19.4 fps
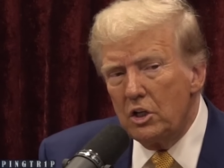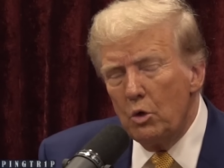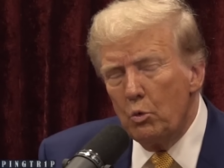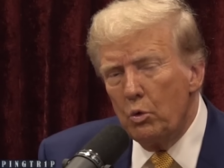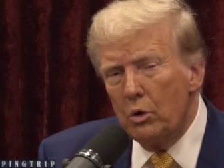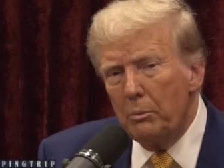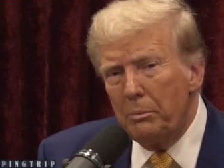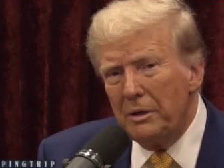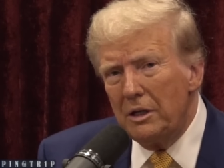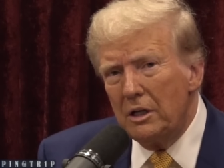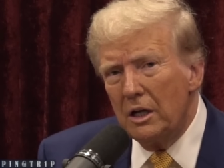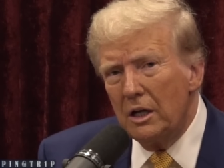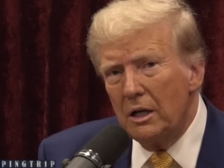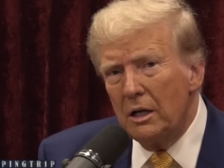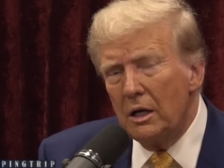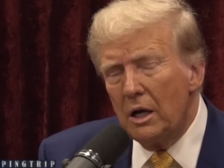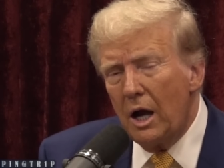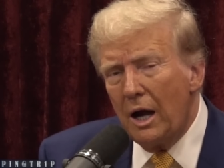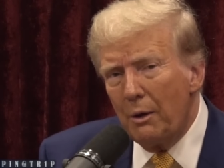will be
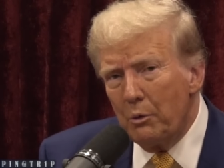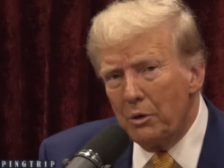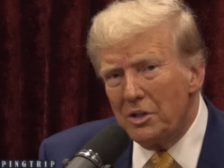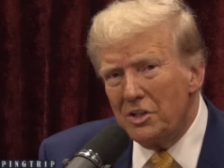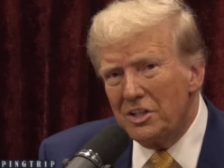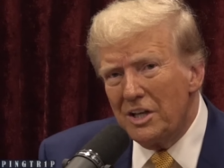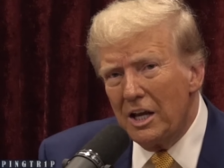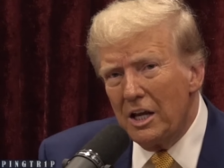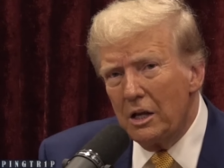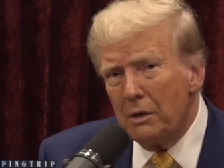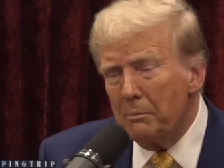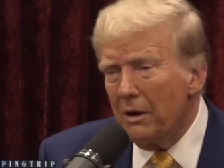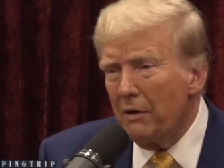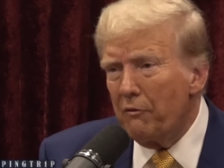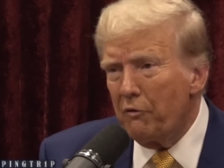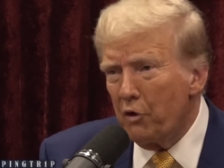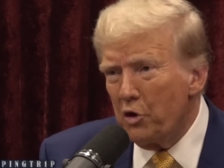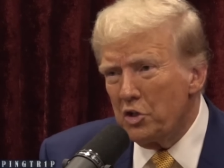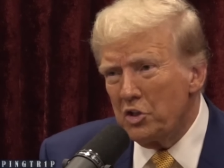done, I would say, in my
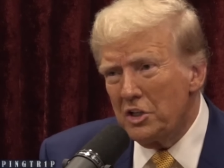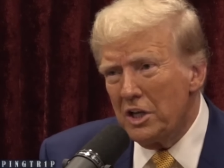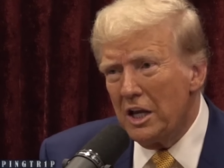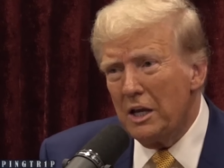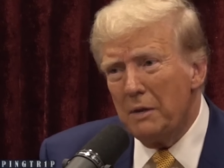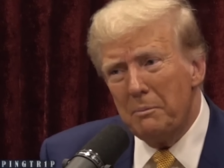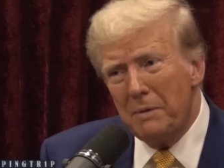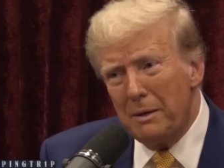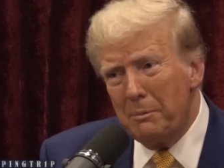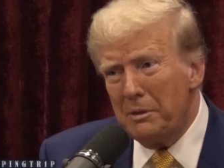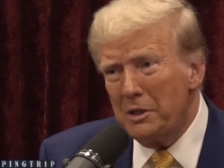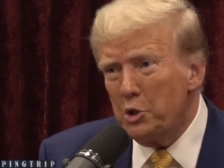first day, maybe